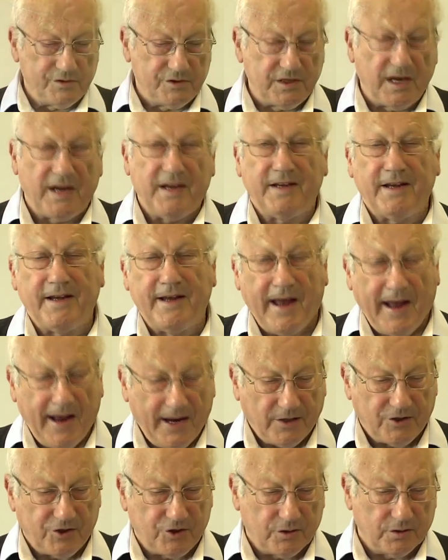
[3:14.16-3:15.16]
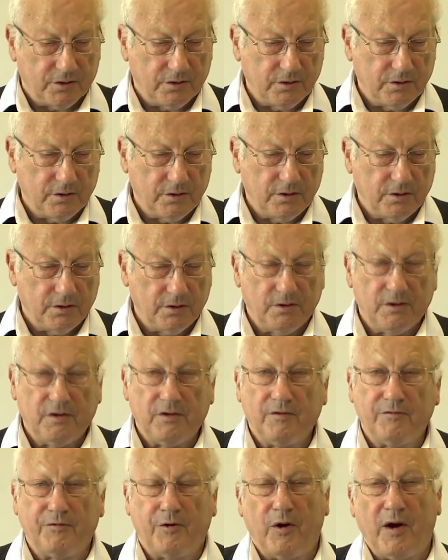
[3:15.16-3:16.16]
taking action
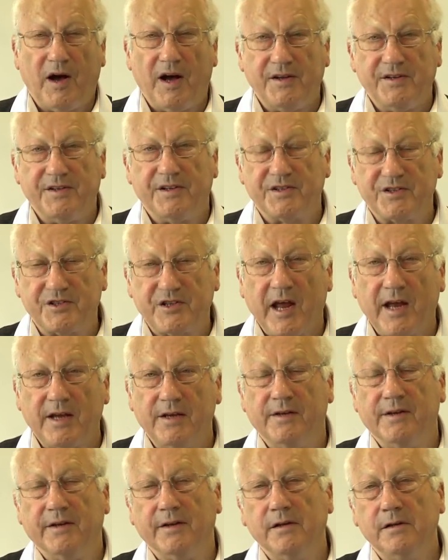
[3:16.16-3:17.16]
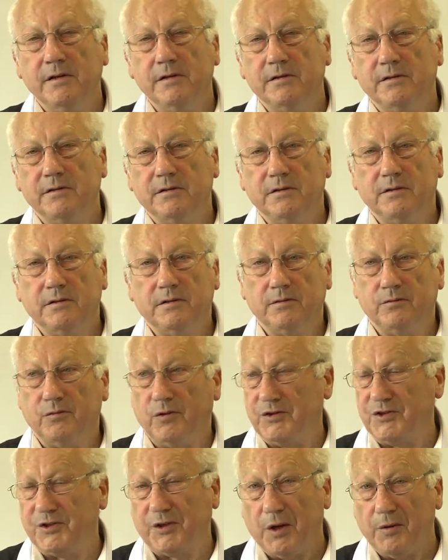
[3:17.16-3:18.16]
for understanding
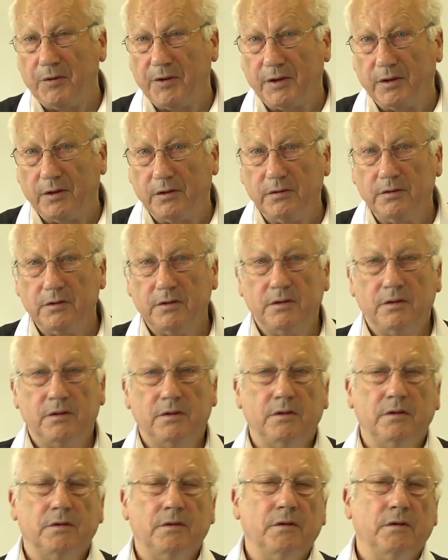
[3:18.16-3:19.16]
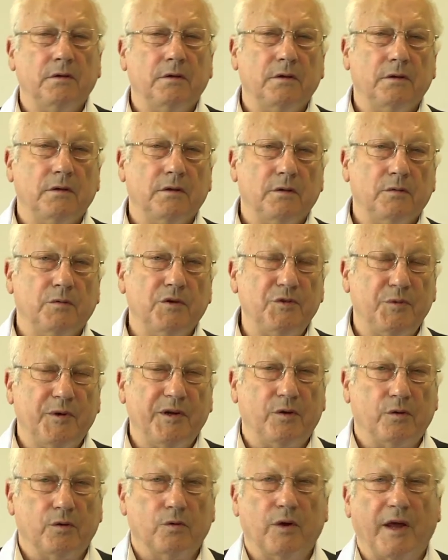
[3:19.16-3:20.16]
what's going on, which we
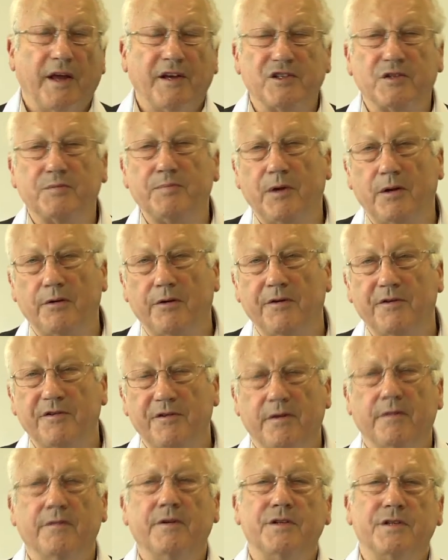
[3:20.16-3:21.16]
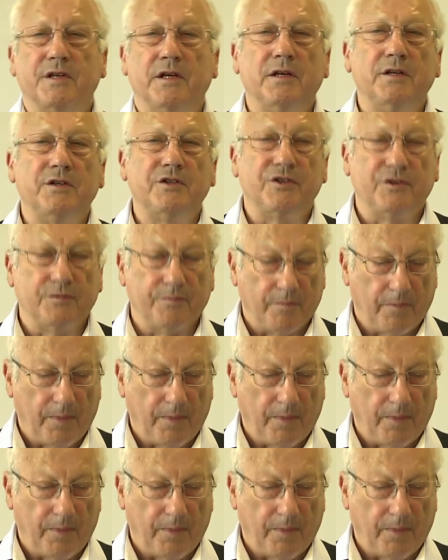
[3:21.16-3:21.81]
call exploratory research,